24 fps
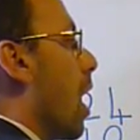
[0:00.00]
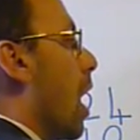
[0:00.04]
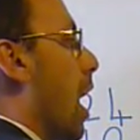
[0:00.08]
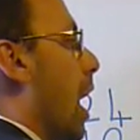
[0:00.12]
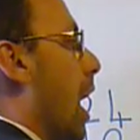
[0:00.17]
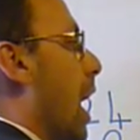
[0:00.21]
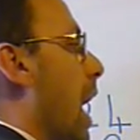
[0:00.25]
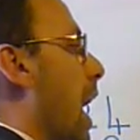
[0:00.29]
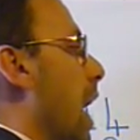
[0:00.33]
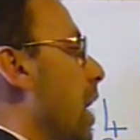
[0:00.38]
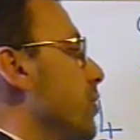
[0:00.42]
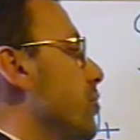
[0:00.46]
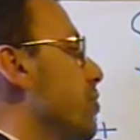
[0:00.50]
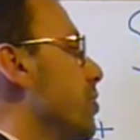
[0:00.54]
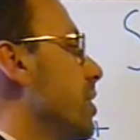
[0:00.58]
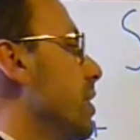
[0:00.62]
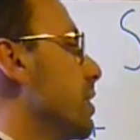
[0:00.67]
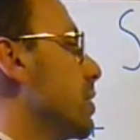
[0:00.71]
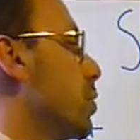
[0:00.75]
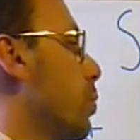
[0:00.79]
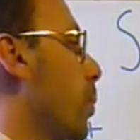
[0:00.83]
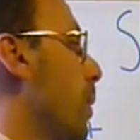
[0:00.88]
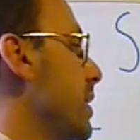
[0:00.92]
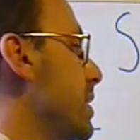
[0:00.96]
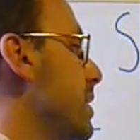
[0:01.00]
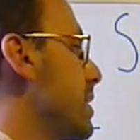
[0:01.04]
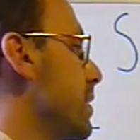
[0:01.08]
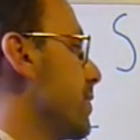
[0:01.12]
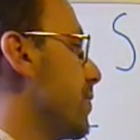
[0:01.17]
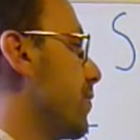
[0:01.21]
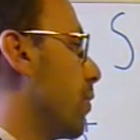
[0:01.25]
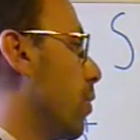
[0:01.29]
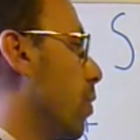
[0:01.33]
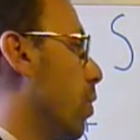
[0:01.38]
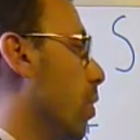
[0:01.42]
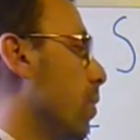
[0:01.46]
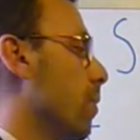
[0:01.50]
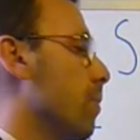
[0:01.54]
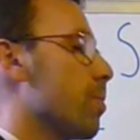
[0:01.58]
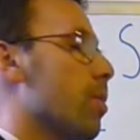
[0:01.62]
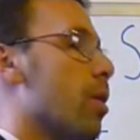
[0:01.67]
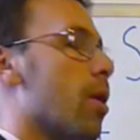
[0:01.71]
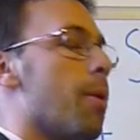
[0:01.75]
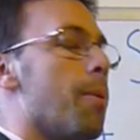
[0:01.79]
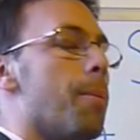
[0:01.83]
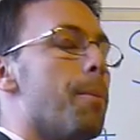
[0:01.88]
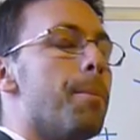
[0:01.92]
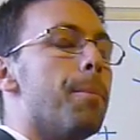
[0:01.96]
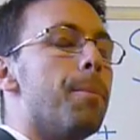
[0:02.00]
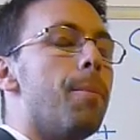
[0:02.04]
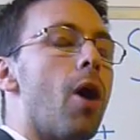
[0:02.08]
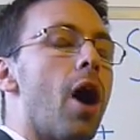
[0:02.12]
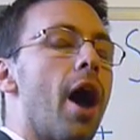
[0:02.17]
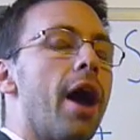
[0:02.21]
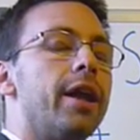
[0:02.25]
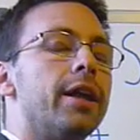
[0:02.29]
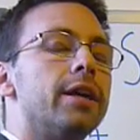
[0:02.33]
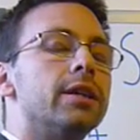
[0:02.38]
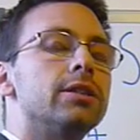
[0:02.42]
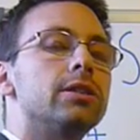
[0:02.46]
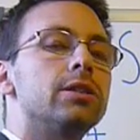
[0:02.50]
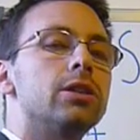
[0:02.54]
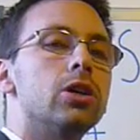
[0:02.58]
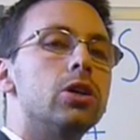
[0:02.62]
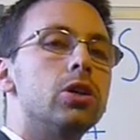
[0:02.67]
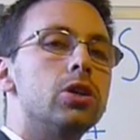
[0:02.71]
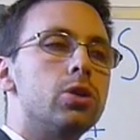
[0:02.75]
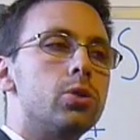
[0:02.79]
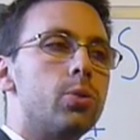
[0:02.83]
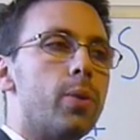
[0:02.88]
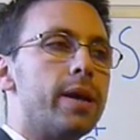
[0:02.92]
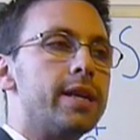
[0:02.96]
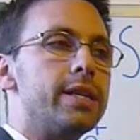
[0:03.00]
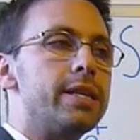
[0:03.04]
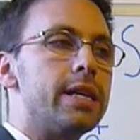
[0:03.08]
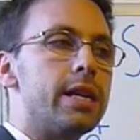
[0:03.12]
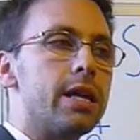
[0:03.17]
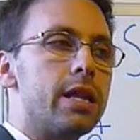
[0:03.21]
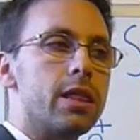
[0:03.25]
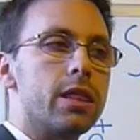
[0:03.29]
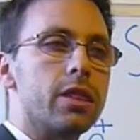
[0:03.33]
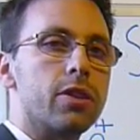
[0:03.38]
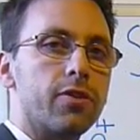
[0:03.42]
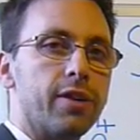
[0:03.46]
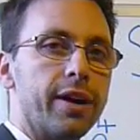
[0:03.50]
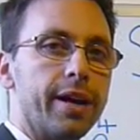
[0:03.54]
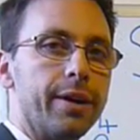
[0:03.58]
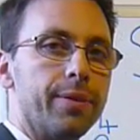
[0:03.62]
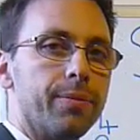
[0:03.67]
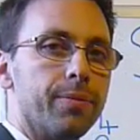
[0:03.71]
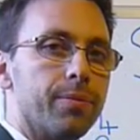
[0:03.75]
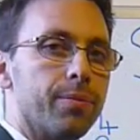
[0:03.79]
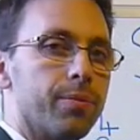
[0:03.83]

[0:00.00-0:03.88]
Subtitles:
124 minus 23.